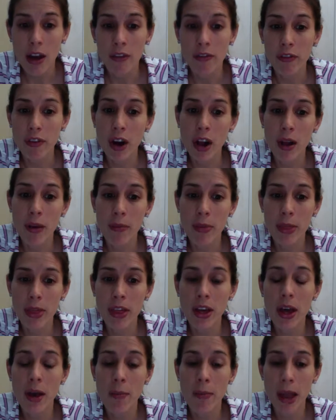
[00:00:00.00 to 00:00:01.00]
from
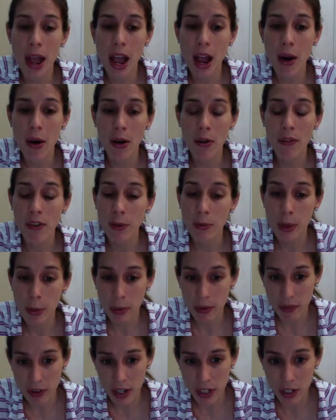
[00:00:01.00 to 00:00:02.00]
the
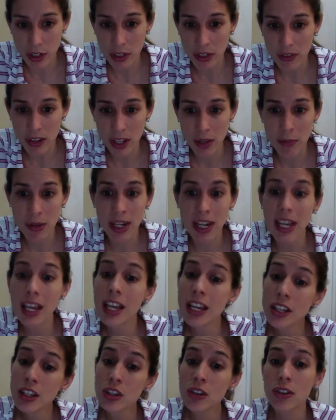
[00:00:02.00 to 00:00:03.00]
professional development
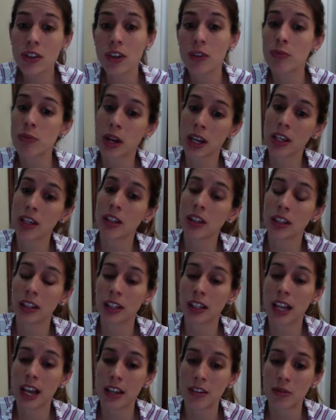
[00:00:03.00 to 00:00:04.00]
into their regular
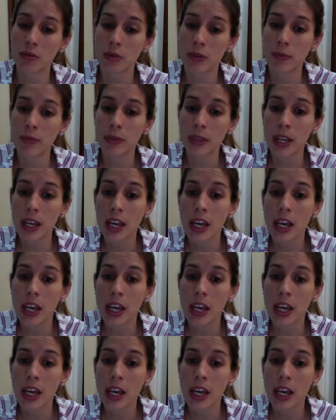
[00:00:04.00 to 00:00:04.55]
classroom,